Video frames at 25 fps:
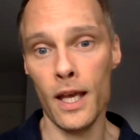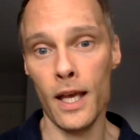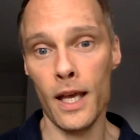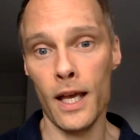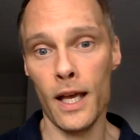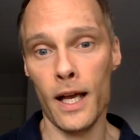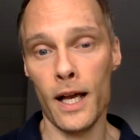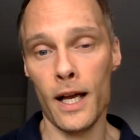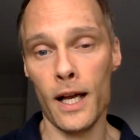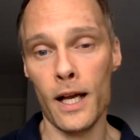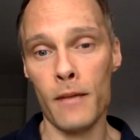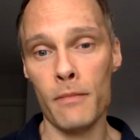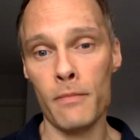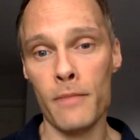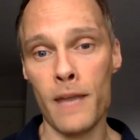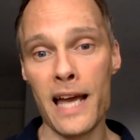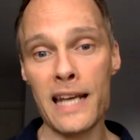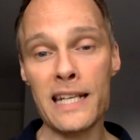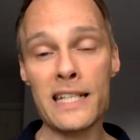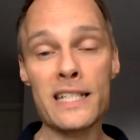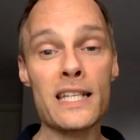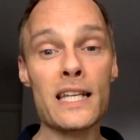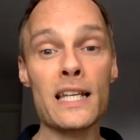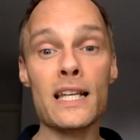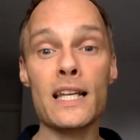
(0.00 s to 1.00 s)

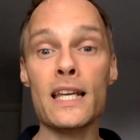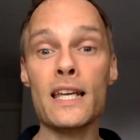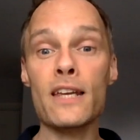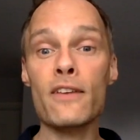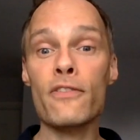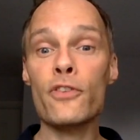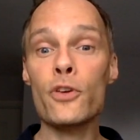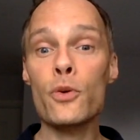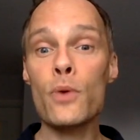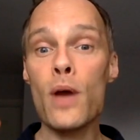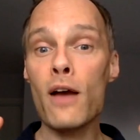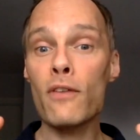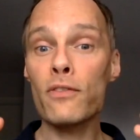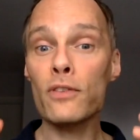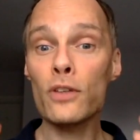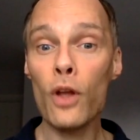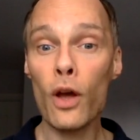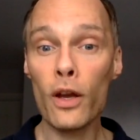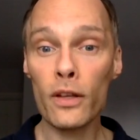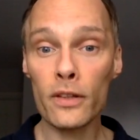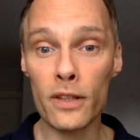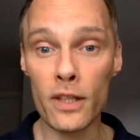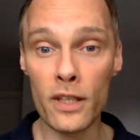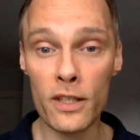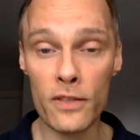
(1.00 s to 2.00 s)
And if you have
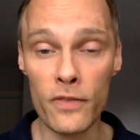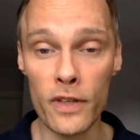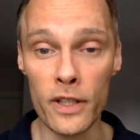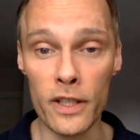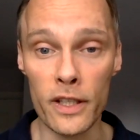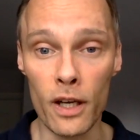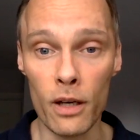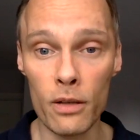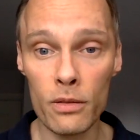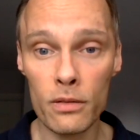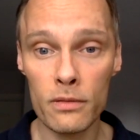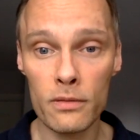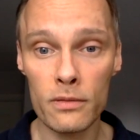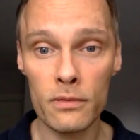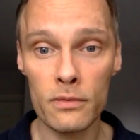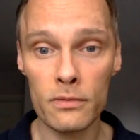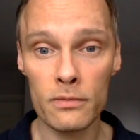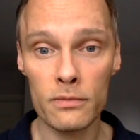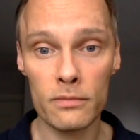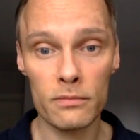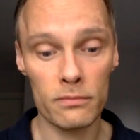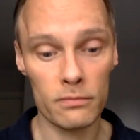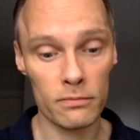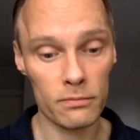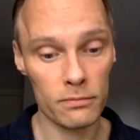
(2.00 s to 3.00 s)
liked this video,
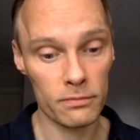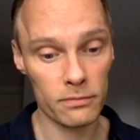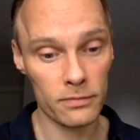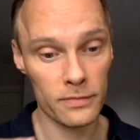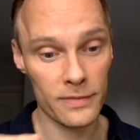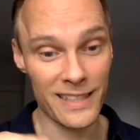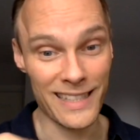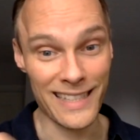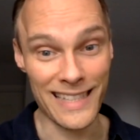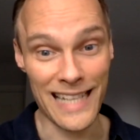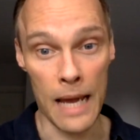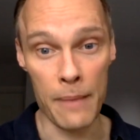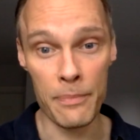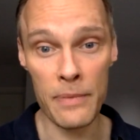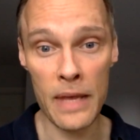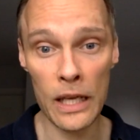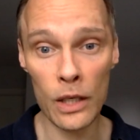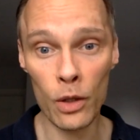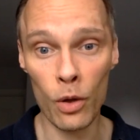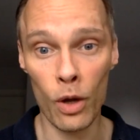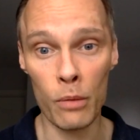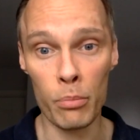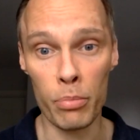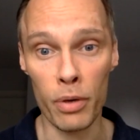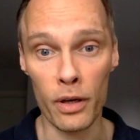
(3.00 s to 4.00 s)
tap that
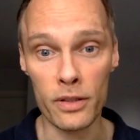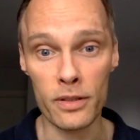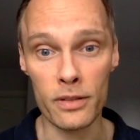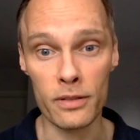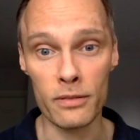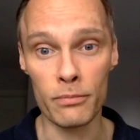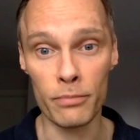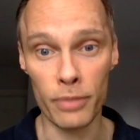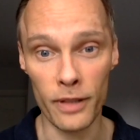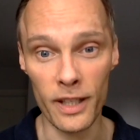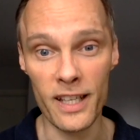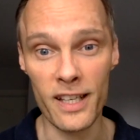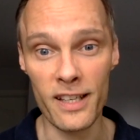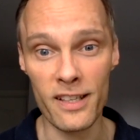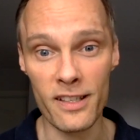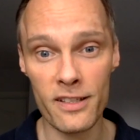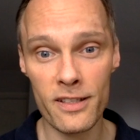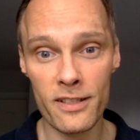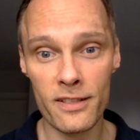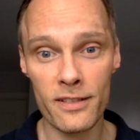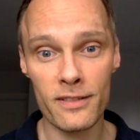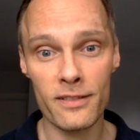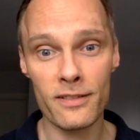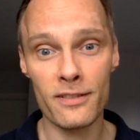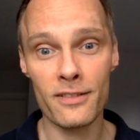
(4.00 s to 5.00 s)
like button, please.
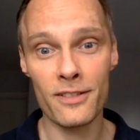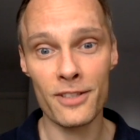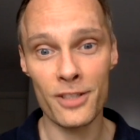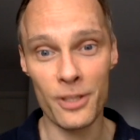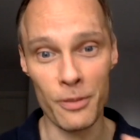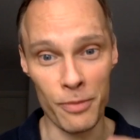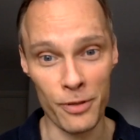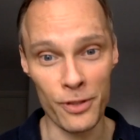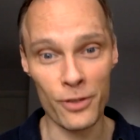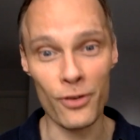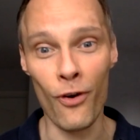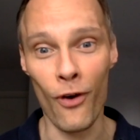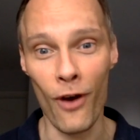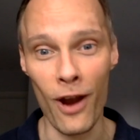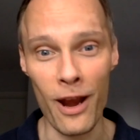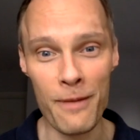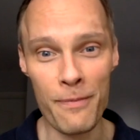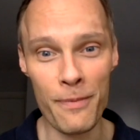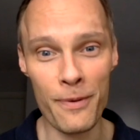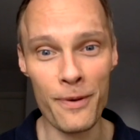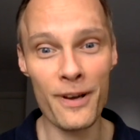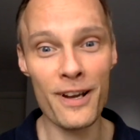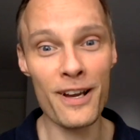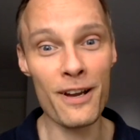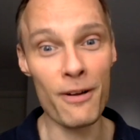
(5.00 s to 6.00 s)
Subscribe,
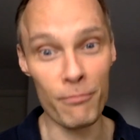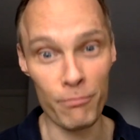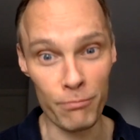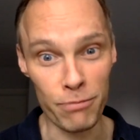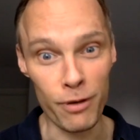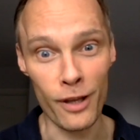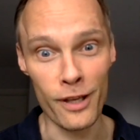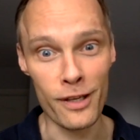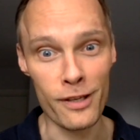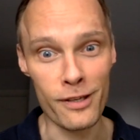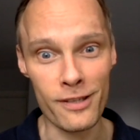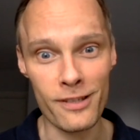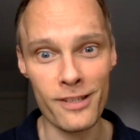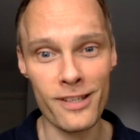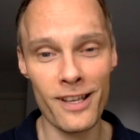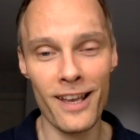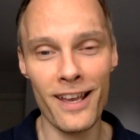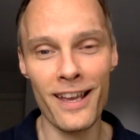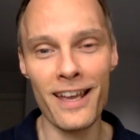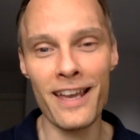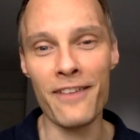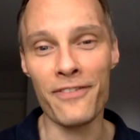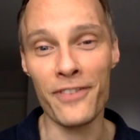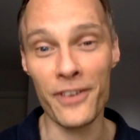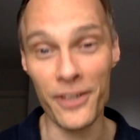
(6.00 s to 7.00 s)
please,
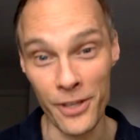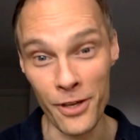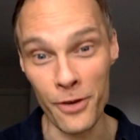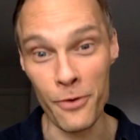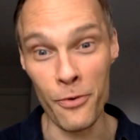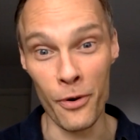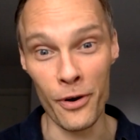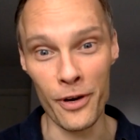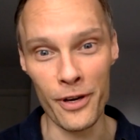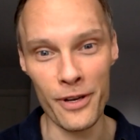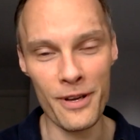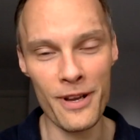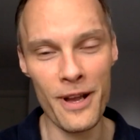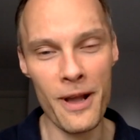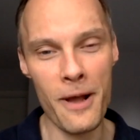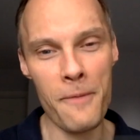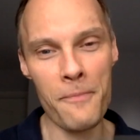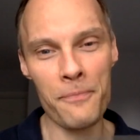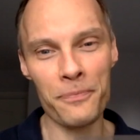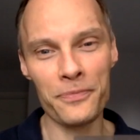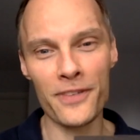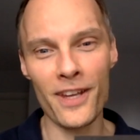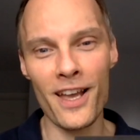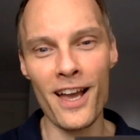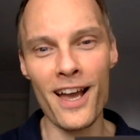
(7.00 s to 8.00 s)
if you do want to.
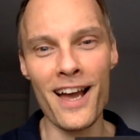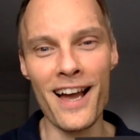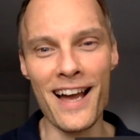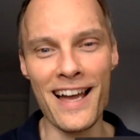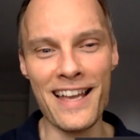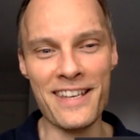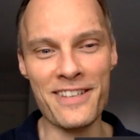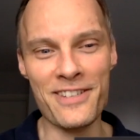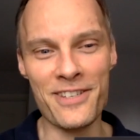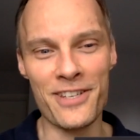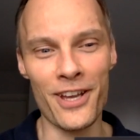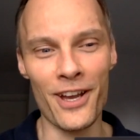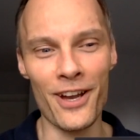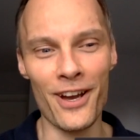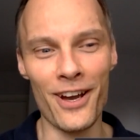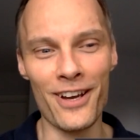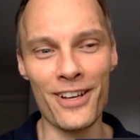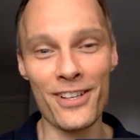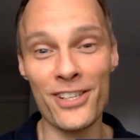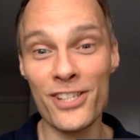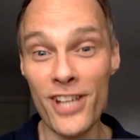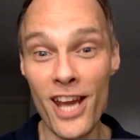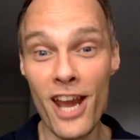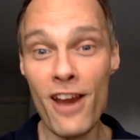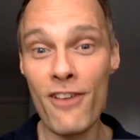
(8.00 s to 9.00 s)
and
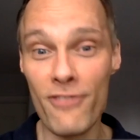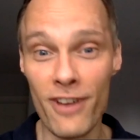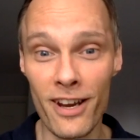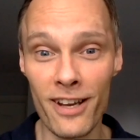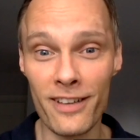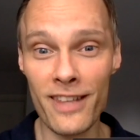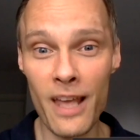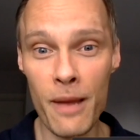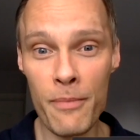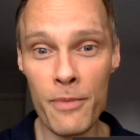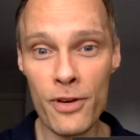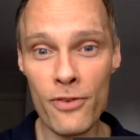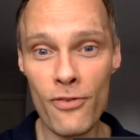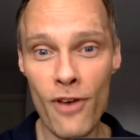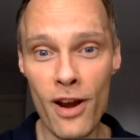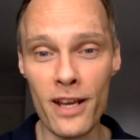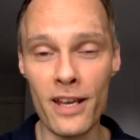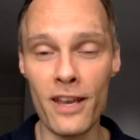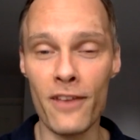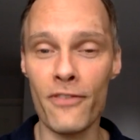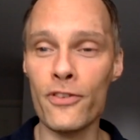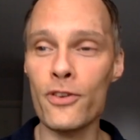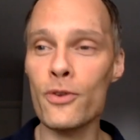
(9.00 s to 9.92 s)
share it. That'd be great. If